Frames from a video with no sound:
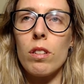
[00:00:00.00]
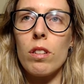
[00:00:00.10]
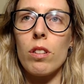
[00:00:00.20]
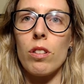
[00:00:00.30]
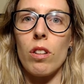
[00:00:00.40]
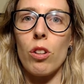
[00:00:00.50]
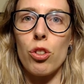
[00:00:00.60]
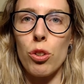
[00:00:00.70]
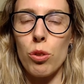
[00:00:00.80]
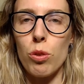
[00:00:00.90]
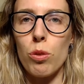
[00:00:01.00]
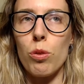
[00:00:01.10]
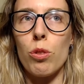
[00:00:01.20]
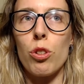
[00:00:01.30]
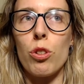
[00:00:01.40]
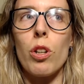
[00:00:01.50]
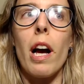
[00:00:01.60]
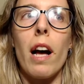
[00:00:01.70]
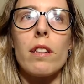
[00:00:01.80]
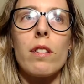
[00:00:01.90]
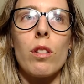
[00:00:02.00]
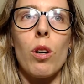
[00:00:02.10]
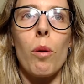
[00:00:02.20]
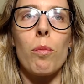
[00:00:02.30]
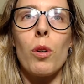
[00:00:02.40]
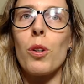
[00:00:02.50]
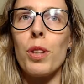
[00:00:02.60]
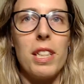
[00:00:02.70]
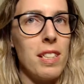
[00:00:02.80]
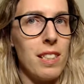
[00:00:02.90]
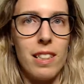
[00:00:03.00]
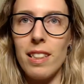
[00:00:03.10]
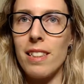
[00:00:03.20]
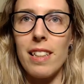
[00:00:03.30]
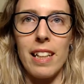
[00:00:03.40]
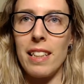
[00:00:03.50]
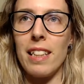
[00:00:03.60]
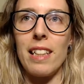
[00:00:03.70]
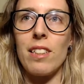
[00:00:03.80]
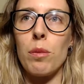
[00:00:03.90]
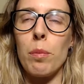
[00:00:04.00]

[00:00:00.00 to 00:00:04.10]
because Osho sure has some crazy techniques.